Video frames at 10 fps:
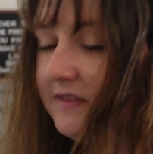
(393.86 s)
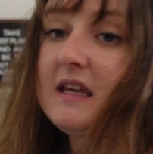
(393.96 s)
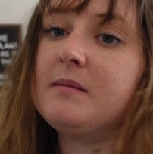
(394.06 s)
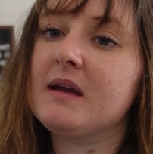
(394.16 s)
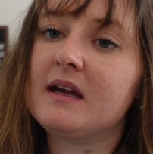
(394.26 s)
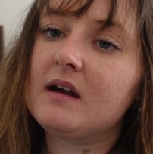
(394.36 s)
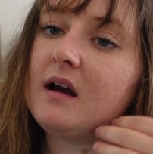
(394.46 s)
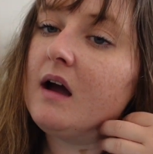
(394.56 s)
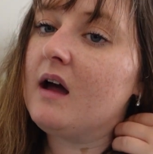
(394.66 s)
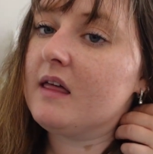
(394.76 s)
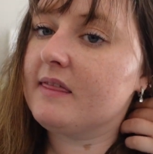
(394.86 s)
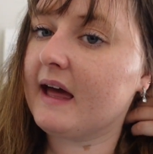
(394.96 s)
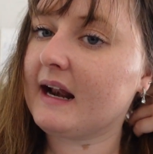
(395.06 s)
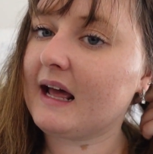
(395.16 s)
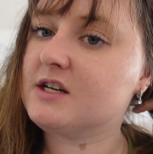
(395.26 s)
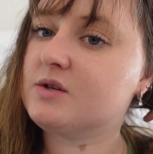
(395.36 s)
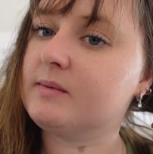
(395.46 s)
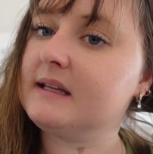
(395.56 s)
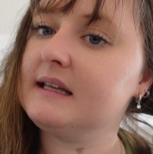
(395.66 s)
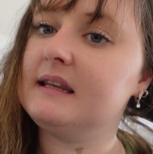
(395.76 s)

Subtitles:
theming that I do really